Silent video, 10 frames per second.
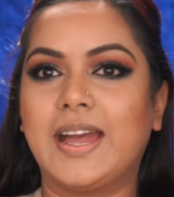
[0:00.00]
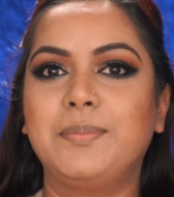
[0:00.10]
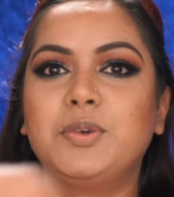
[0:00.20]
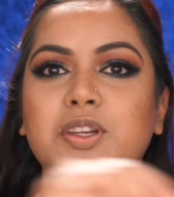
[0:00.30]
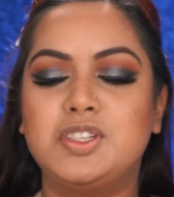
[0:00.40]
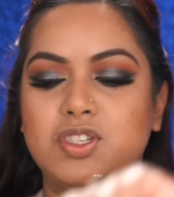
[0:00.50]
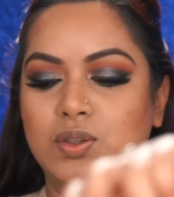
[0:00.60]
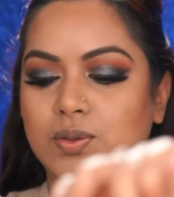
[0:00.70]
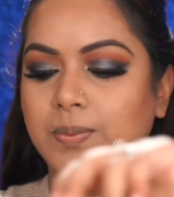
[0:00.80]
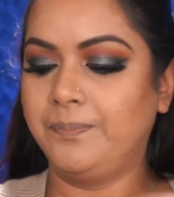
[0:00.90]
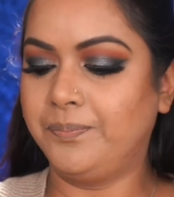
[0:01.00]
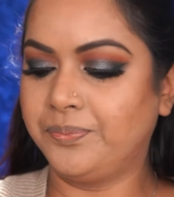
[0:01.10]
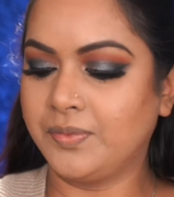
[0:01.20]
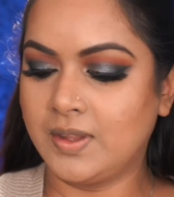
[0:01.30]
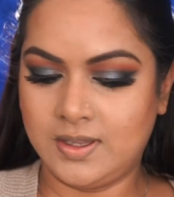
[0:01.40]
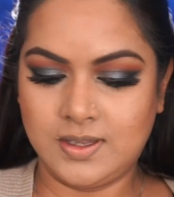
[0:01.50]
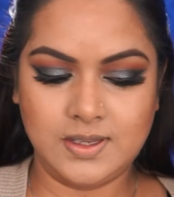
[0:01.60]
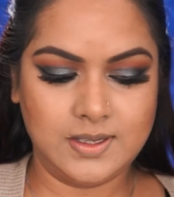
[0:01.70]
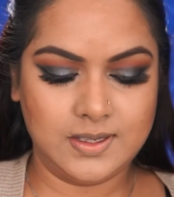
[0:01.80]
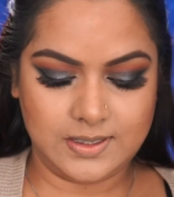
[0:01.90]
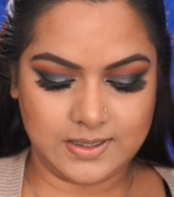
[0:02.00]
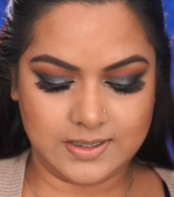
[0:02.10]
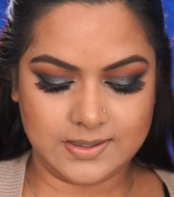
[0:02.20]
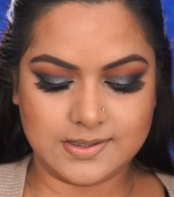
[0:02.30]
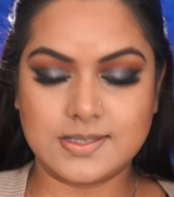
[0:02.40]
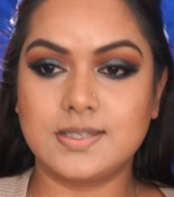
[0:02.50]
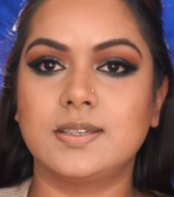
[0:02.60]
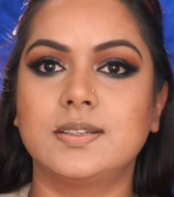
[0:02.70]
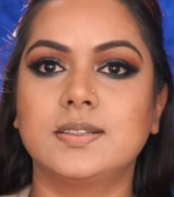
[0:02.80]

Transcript: I'm gonna do is,